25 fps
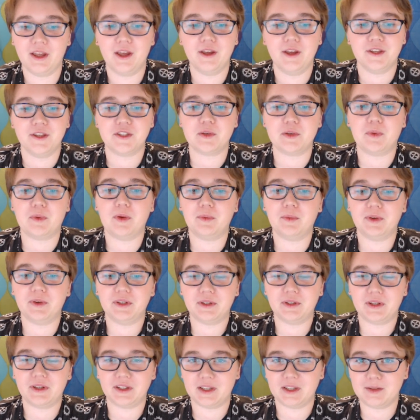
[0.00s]
So what we're
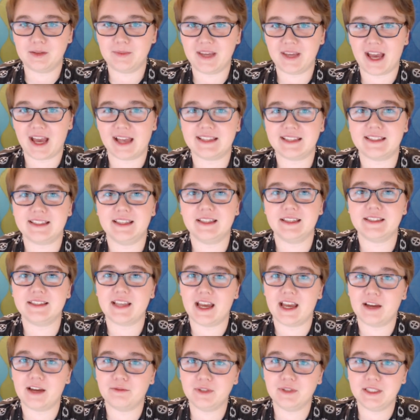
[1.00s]
going to be asking is
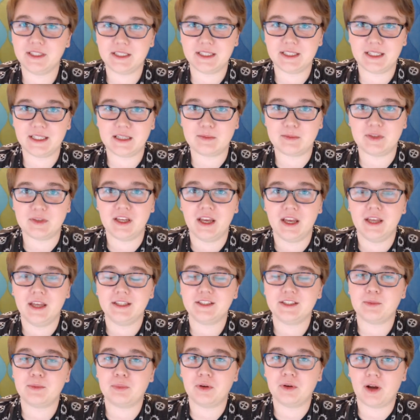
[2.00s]
every team
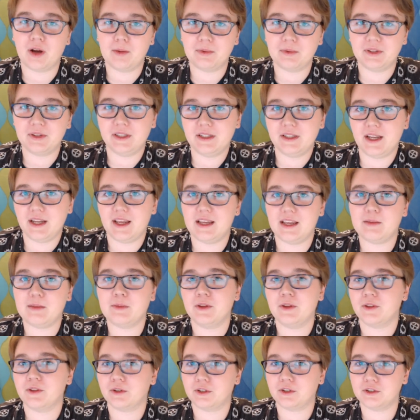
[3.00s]
to properly name
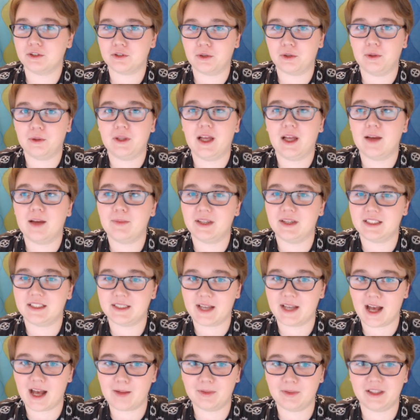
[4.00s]
their Control Hub and
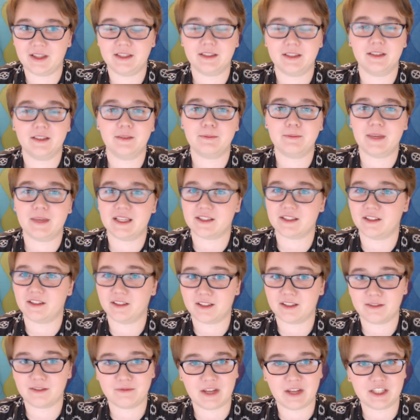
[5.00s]
tablet based on a
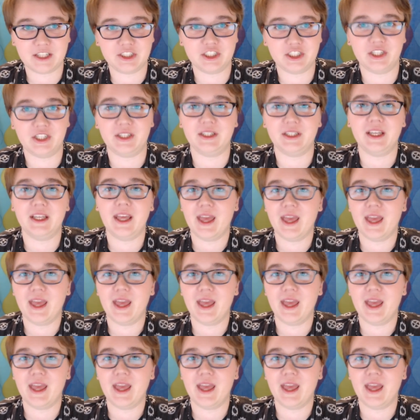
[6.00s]
convention,